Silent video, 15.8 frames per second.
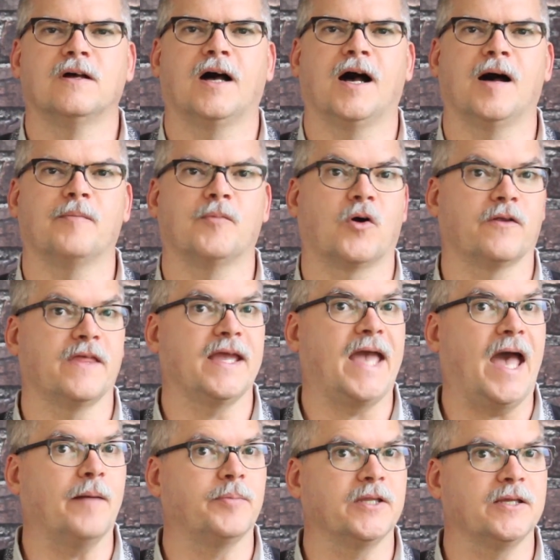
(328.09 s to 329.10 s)
Um, are they
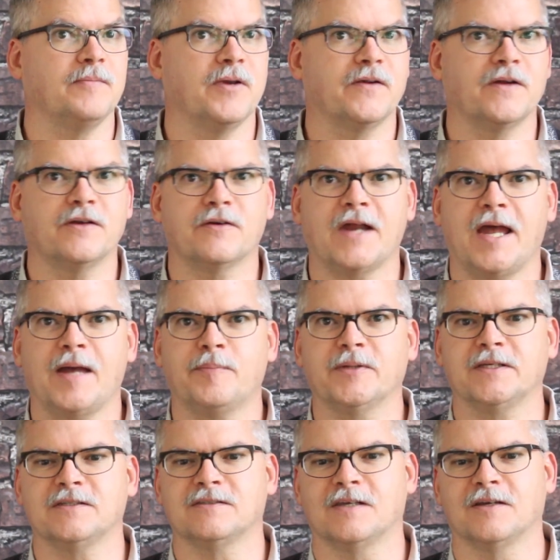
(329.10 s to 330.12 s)
happily married or
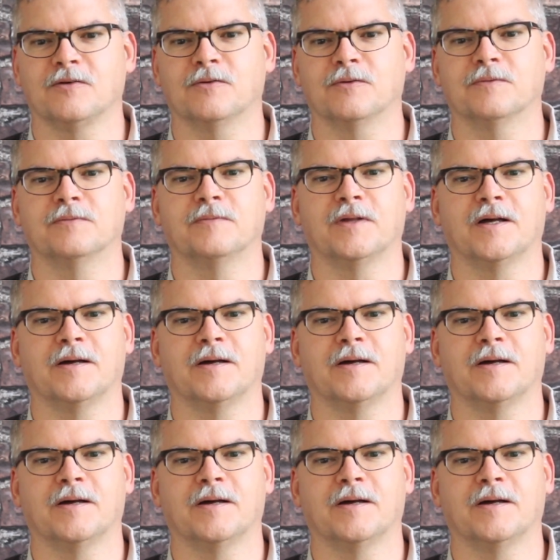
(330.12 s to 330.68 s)
happily single?